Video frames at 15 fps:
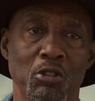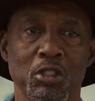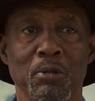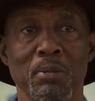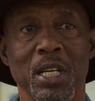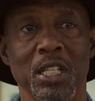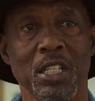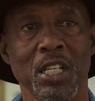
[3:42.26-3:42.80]
Or
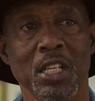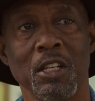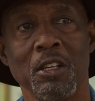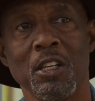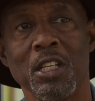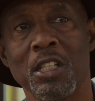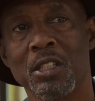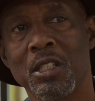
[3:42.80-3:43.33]
somebody tell you,
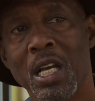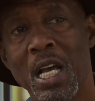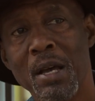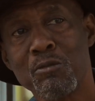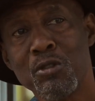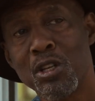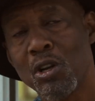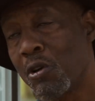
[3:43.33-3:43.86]
it's
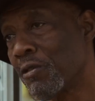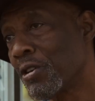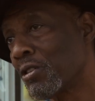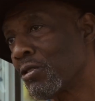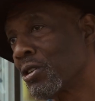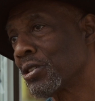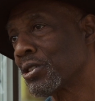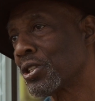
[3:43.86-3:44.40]
heading it over
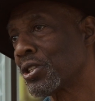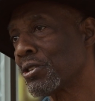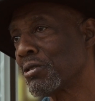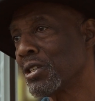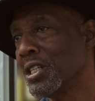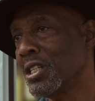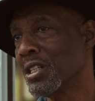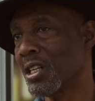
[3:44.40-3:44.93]
across the
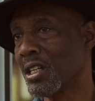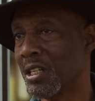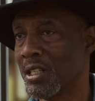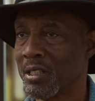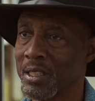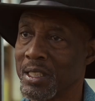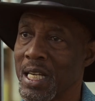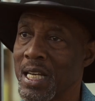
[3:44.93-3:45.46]
street,
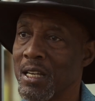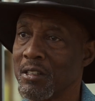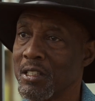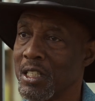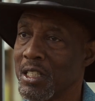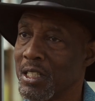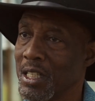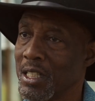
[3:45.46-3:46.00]
down
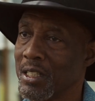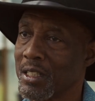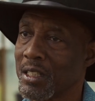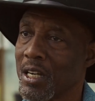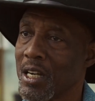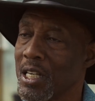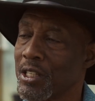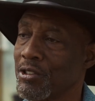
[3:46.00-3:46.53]
in another
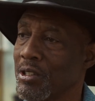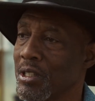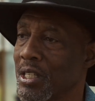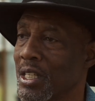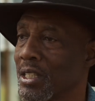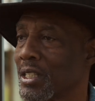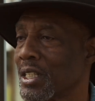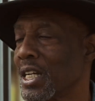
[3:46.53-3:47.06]
country,
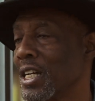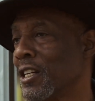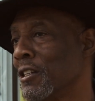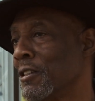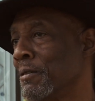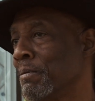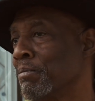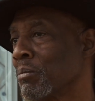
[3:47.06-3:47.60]
another
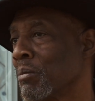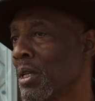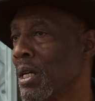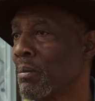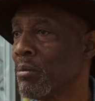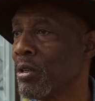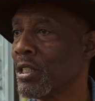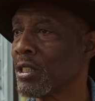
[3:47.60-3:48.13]
town,
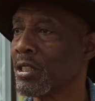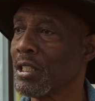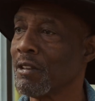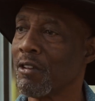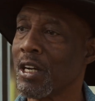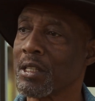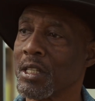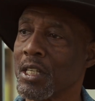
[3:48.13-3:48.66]
but it's
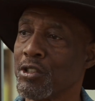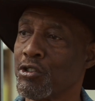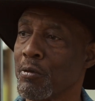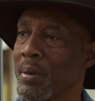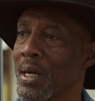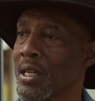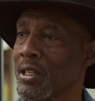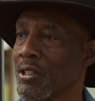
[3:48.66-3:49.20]
right there in your
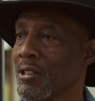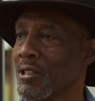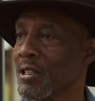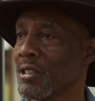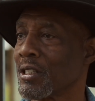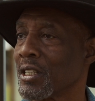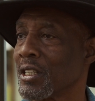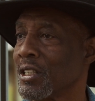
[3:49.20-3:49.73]
backyard.
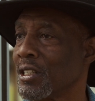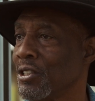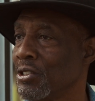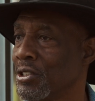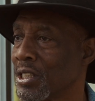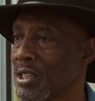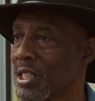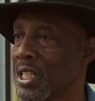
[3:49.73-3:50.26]
You
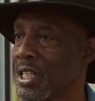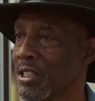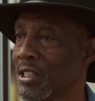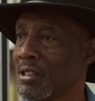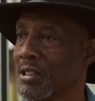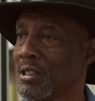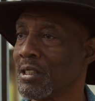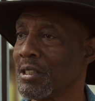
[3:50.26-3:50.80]
just have
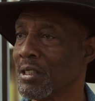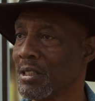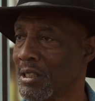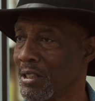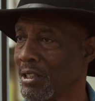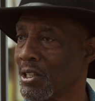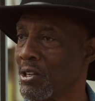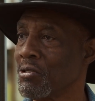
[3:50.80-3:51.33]
to
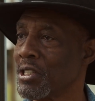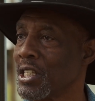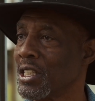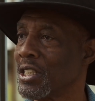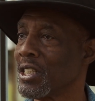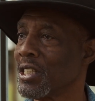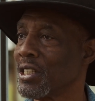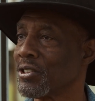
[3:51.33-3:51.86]
go in there
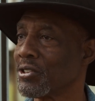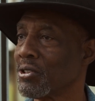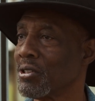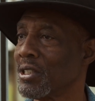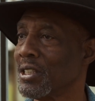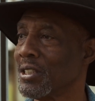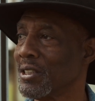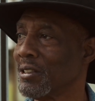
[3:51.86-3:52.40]
and till the
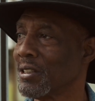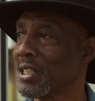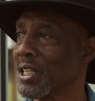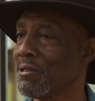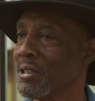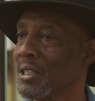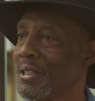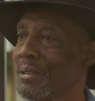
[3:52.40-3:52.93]
soil and do it
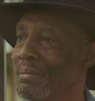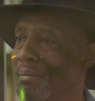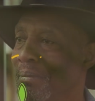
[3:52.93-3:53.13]
that way.